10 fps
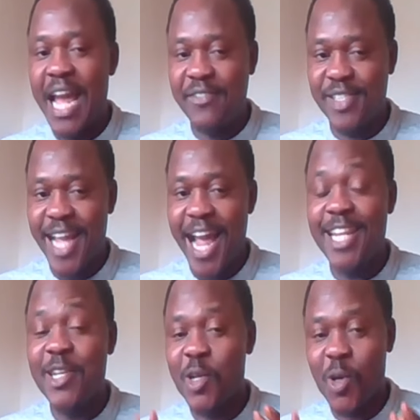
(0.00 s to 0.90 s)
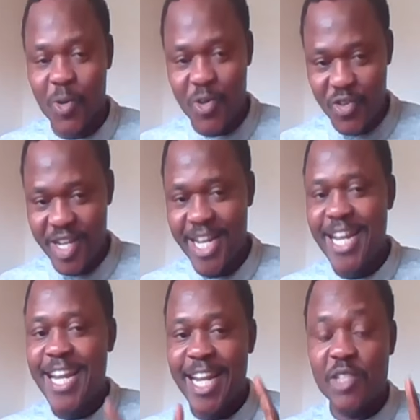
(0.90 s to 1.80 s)
your lifestyle in the
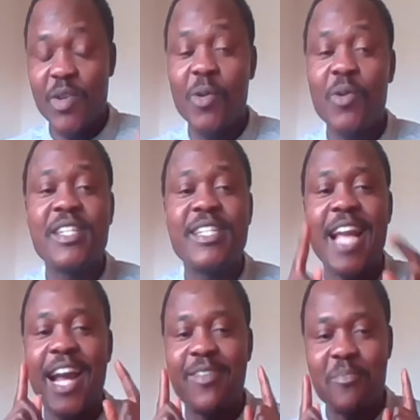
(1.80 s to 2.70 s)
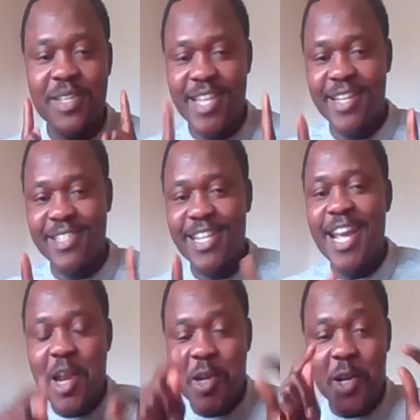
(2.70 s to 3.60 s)
country that you are going to. And
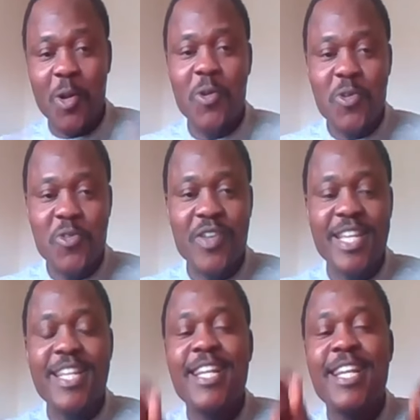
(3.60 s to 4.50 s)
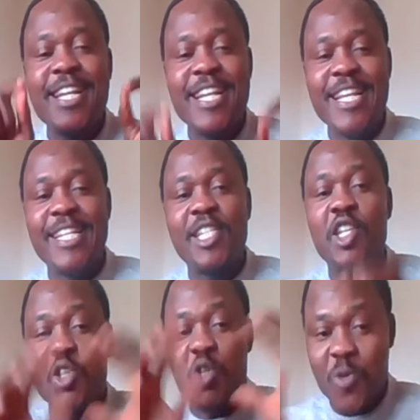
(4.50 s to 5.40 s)
yes, the country
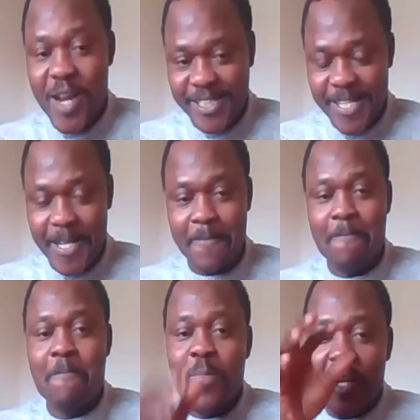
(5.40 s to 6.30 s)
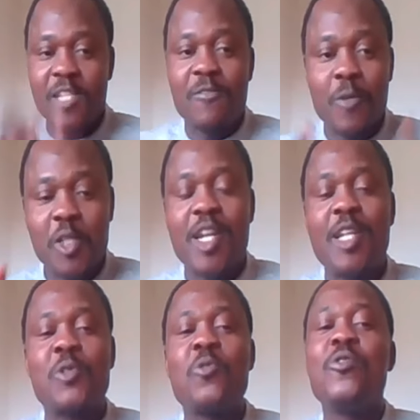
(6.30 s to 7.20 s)
is USA. This
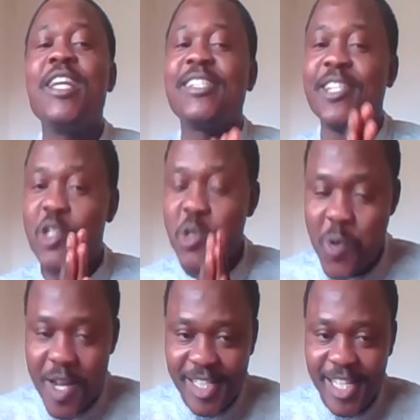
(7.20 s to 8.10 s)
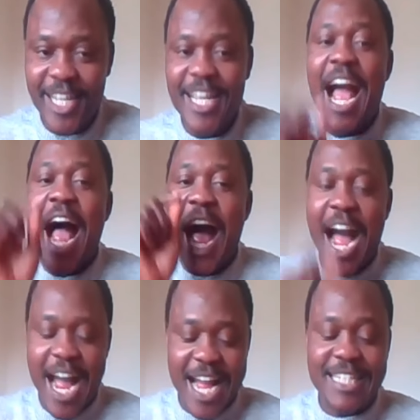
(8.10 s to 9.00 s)
vocational school is in USA,
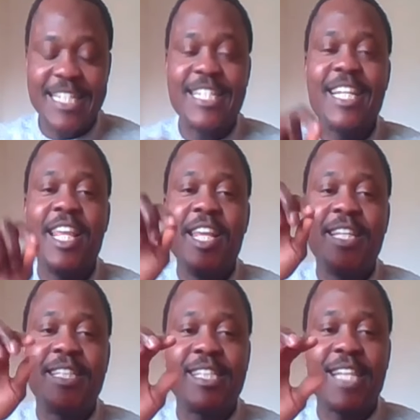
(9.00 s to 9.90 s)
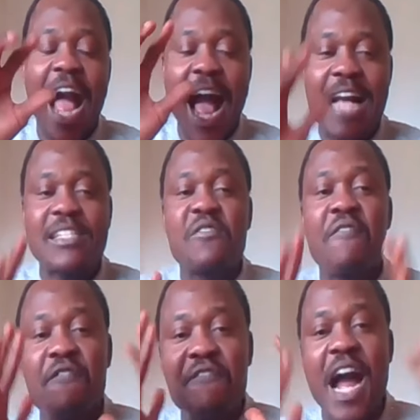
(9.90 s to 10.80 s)
and it
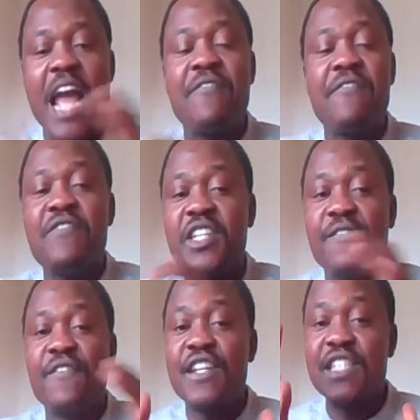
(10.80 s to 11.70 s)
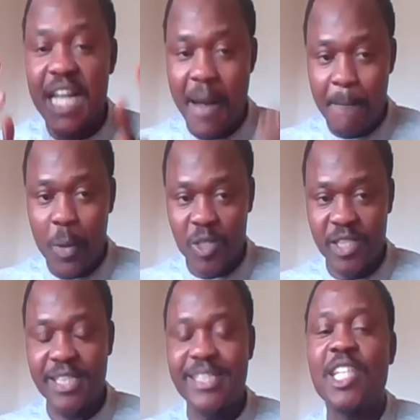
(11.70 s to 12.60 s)
has five different
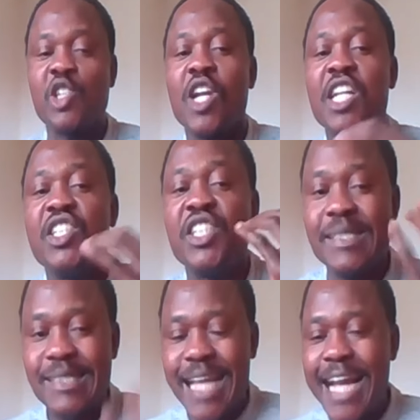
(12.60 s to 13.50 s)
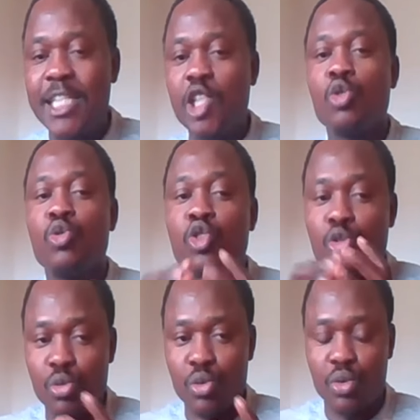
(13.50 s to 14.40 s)
campuses that you can decide to
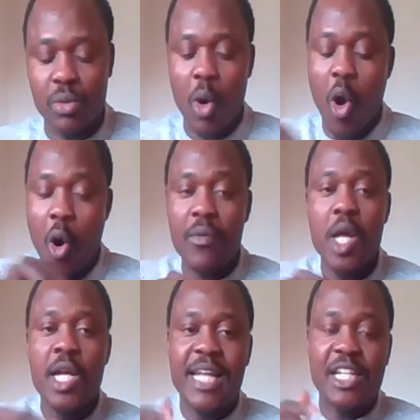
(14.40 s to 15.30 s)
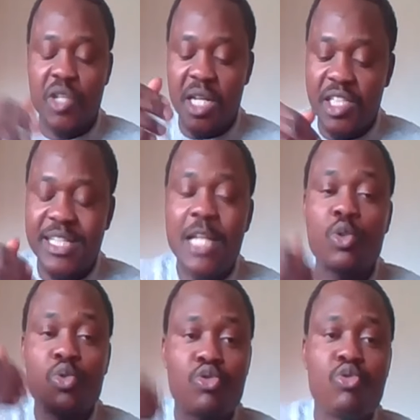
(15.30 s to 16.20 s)
choose, or that you can
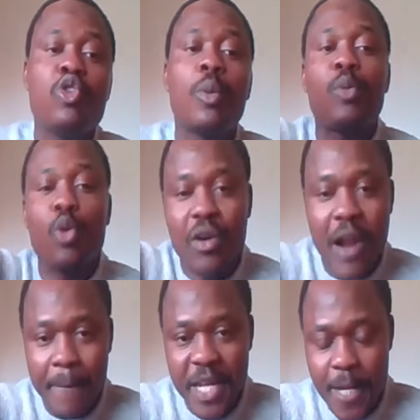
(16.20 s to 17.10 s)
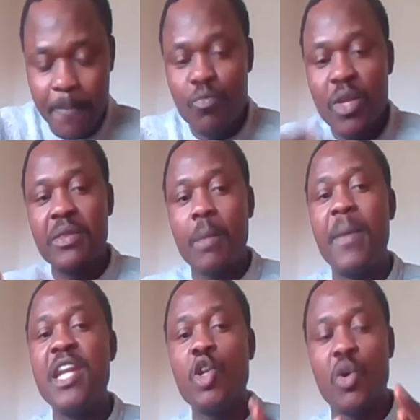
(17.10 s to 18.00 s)
decide to do your program in,
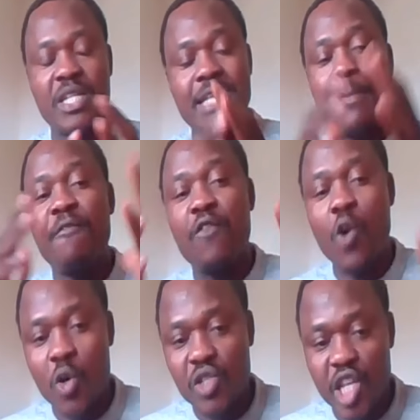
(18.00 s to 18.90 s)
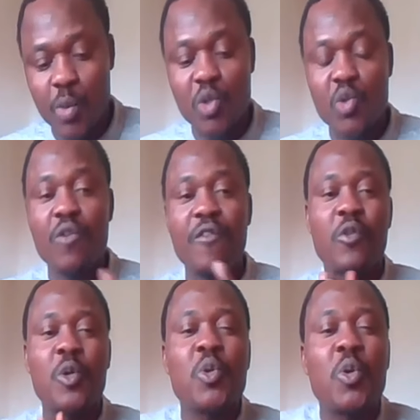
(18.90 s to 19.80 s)
depending on the type of course that you want to
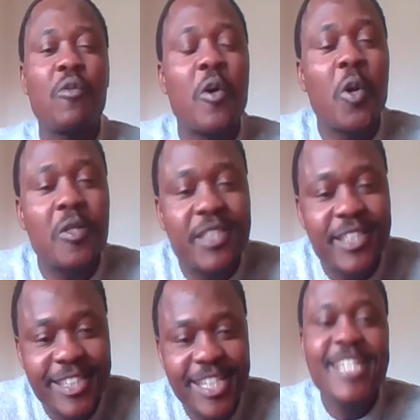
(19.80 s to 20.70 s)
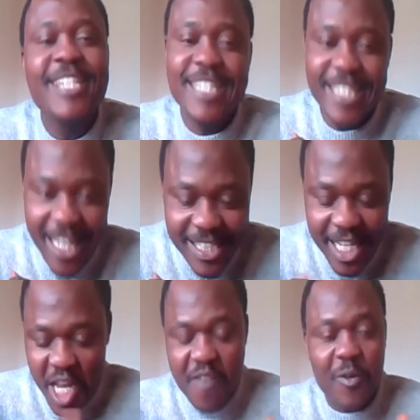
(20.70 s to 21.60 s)
go for. If you want to go for nursing,
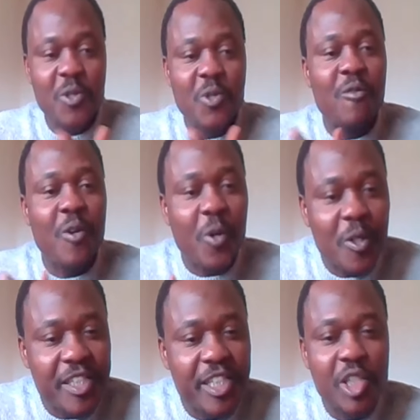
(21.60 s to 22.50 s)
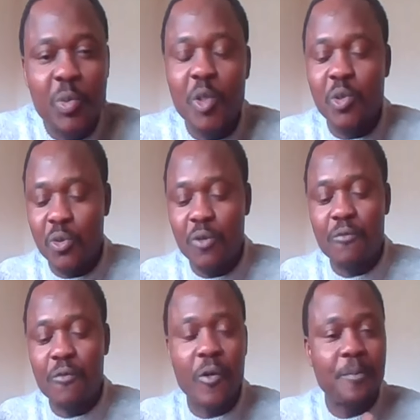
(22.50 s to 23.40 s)
yes, if you want to go for nursing, you want to
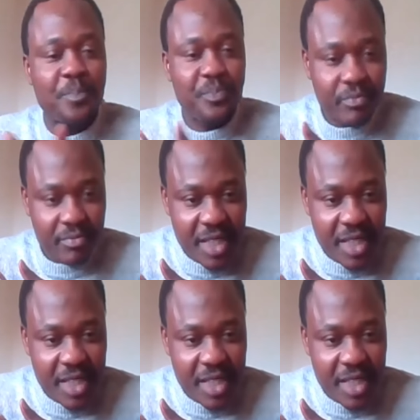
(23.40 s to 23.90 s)
go for